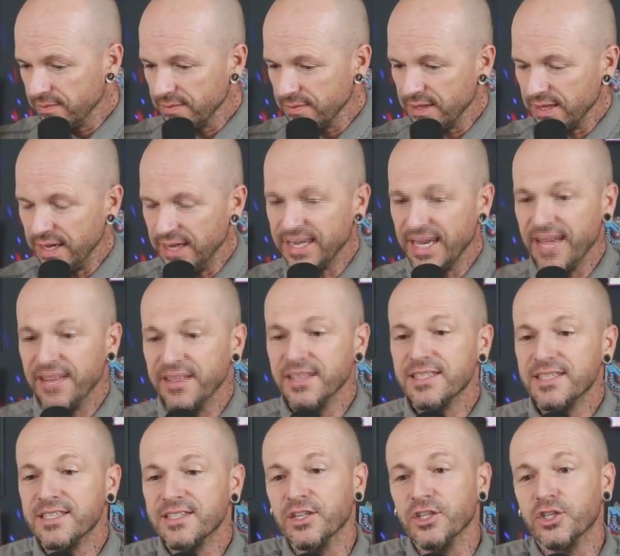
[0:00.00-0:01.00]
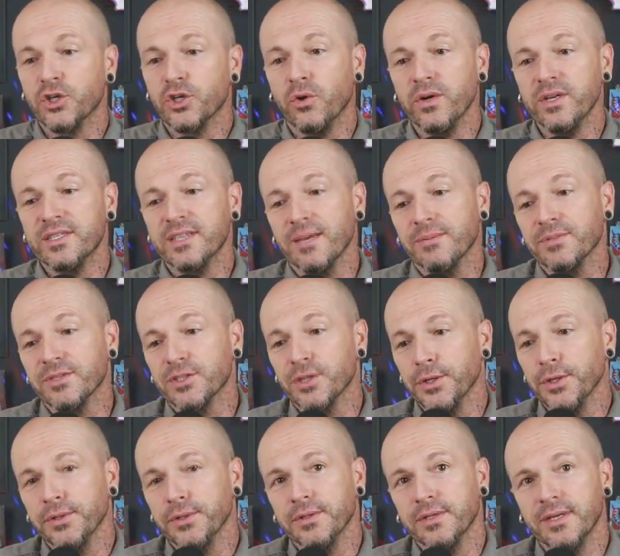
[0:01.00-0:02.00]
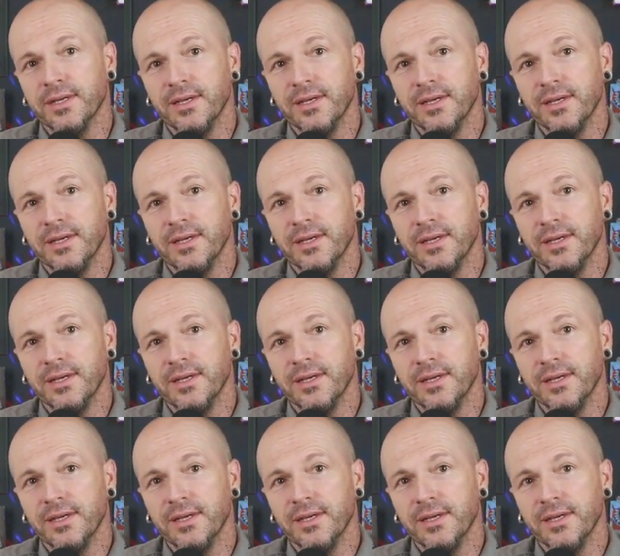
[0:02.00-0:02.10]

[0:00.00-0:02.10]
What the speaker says: again, this is the choice episode.